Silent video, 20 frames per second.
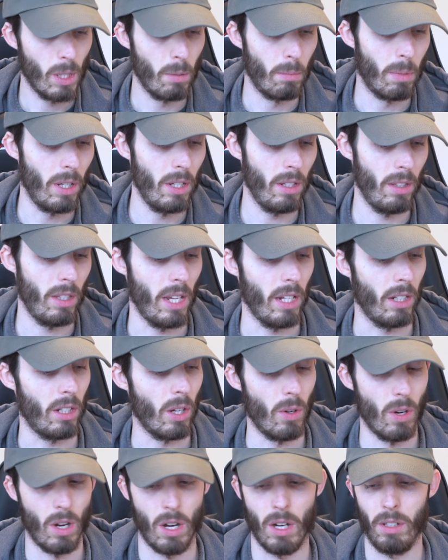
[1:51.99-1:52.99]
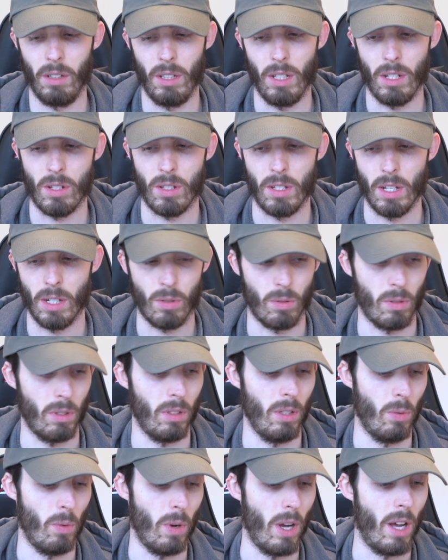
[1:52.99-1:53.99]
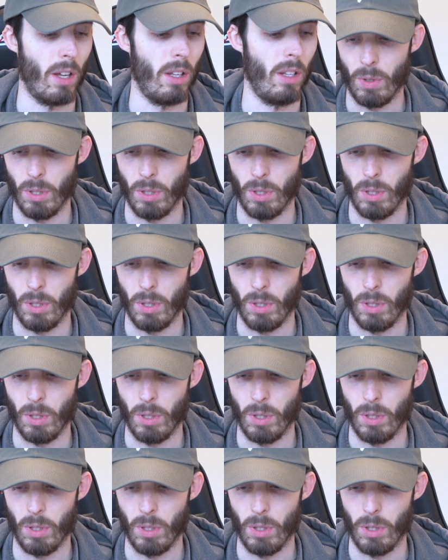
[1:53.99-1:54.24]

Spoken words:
But they go on these sticks really well.